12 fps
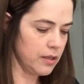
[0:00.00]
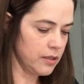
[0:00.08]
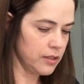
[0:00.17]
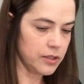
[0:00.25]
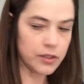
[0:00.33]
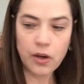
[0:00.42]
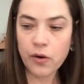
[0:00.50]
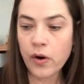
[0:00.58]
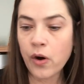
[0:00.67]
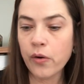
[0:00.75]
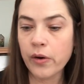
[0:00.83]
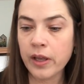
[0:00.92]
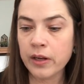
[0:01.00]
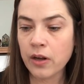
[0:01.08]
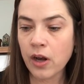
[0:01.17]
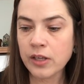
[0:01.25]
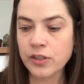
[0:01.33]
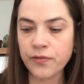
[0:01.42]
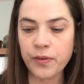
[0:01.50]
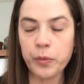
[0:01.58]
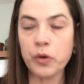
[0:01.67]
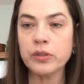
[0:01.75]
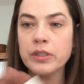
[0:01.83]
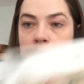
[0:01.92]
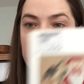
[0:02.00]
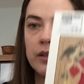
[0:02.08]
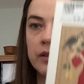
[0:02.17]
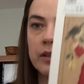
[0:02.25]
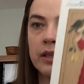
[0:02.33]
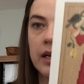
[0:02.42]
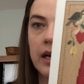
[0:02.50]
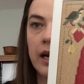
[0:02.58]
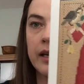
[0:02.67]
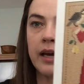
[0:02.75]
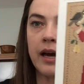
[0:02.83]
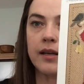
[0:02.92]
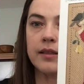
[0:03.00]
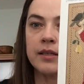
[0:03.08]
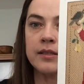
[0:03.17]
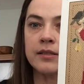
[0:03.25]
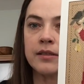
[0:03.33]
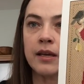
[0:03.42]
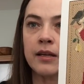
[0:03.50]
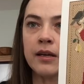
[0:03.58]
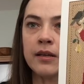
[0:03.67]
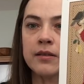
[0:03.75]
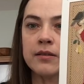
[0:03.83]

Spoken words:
So, oh, and also from Golden Needle, I got this Santa.